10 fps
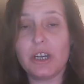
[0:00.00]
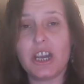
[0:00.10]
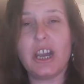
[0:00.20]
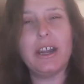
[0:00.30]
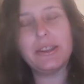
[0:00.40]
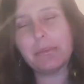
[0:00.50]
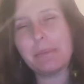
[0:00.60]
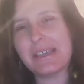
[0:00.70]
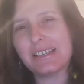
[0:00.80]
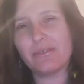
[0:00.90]
occur at the
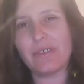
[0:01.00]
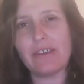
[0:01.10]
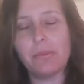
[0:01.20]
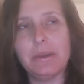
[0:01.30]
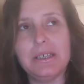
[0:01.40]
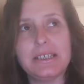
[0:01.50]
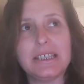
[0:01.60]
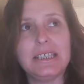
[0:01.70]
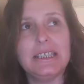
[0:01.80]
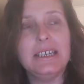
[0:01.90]
best of their
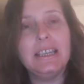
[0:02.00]
ability.